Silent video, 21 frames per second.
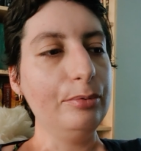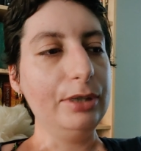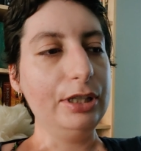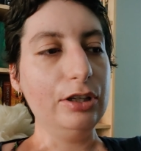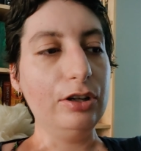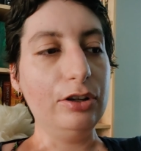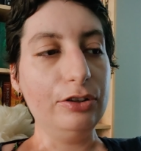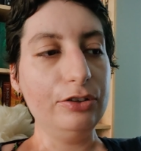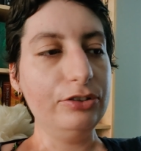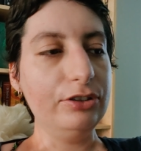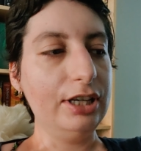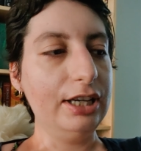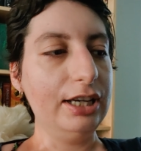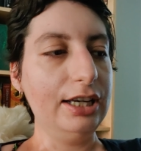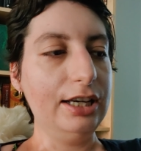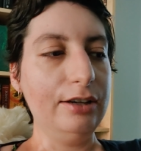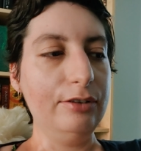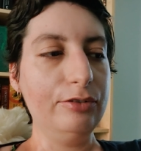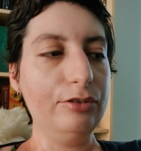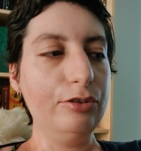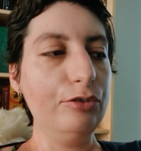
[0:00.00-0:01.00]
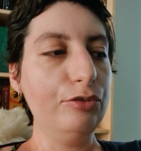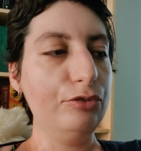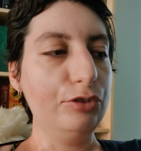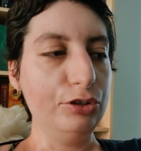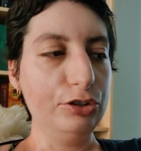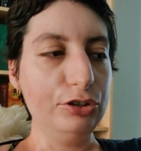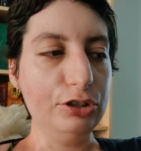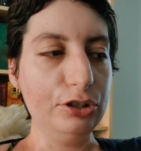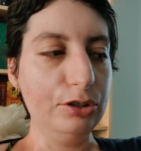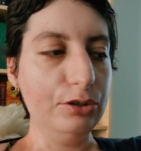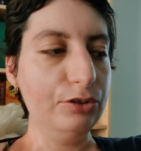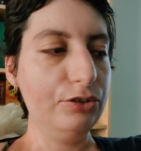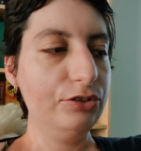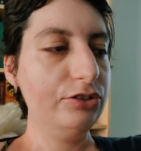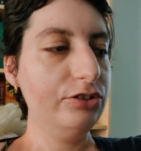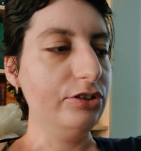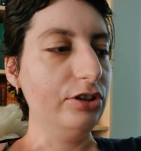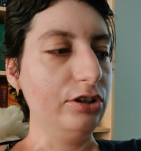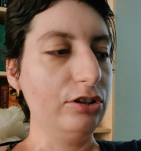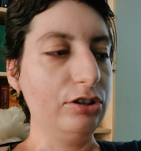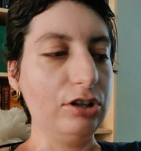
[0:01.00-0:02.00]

we also have footnotes